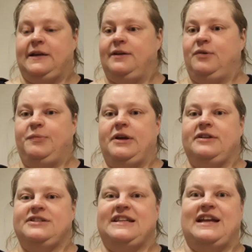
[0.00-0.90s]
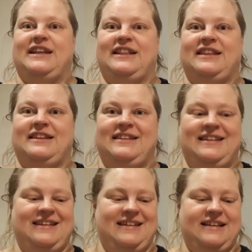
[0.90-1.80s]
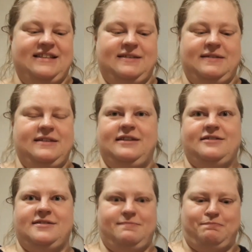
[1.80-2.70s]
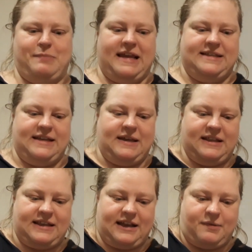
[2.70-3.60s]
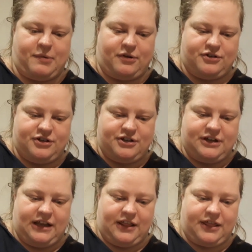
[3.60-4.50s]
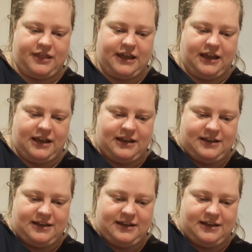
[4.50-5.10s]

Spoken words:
I hope you understand it. It's just basic decoupaging thing.